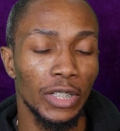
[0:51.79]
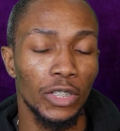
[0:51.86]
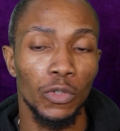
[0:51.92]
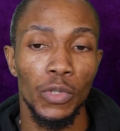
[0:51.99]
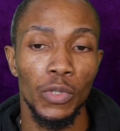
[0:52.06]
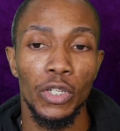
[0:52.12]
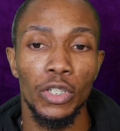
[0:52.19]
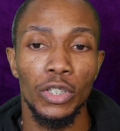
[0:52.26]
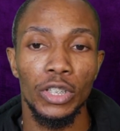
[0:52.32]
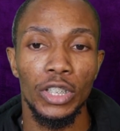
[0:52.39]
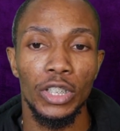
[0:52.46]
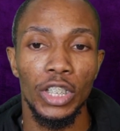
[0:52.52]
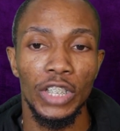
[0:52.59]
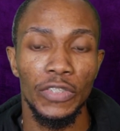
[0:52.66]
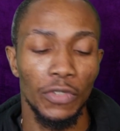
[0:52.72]
So we're going to
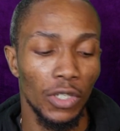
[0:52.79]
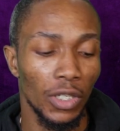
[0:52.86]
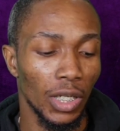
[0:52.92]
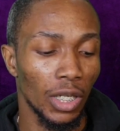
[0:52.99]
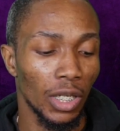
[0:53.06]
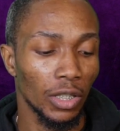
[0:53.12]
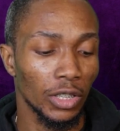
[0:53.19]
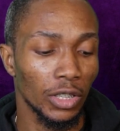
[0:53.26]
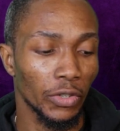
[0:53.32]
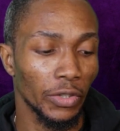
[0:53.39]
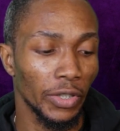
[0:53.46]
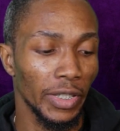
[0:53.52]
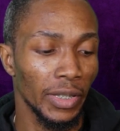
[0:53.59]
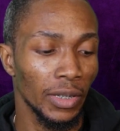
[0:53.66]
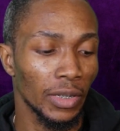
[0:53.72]
search for a lock
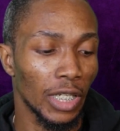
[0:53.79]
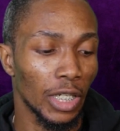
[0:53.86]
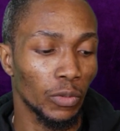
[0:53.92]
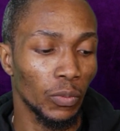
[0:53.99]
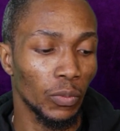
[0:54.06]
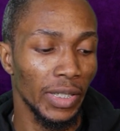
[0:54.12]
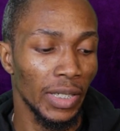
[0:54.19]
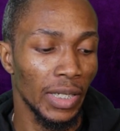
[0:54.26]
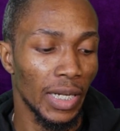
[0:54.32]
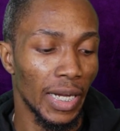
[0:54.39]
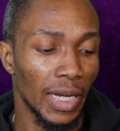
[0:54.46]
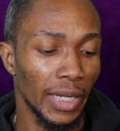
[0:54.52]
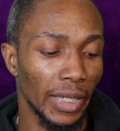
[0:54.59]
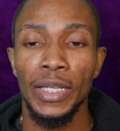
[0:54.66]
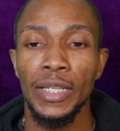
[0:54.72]
screen that we
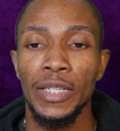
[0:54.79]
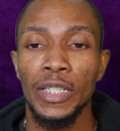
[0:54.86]
added.